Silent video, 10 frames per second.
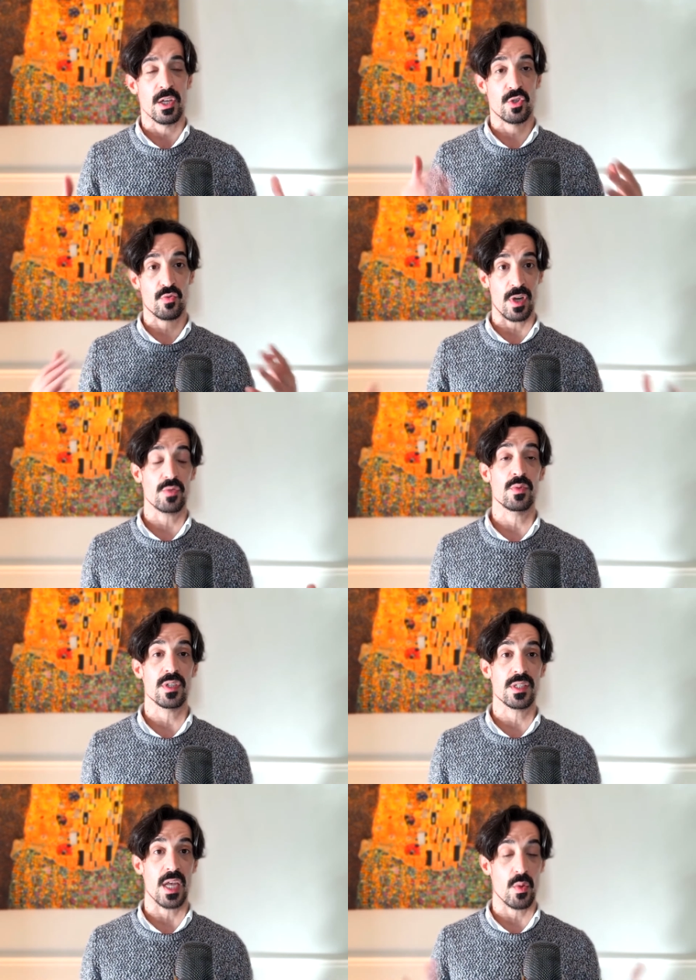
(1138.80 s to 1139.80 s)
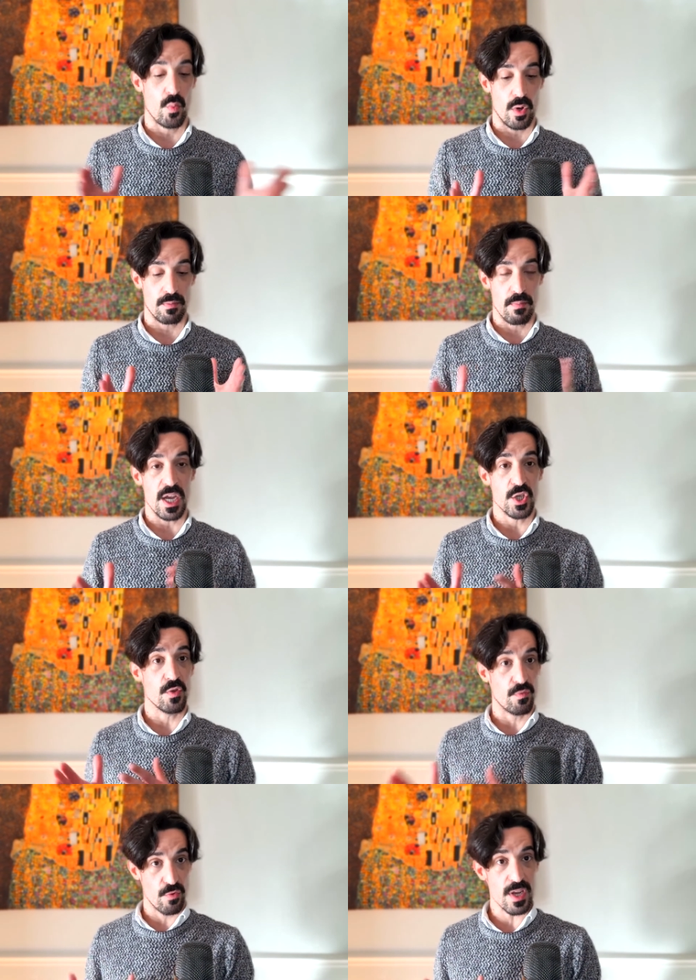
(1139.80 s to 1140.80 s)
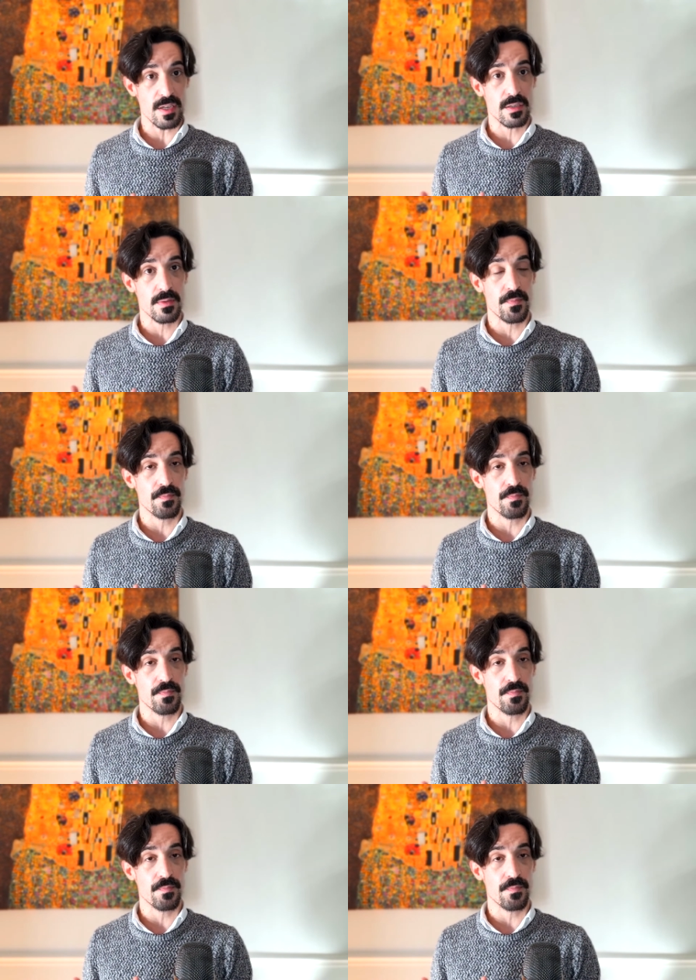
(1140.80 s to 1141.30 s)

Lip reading: Try to understand what made you freeze,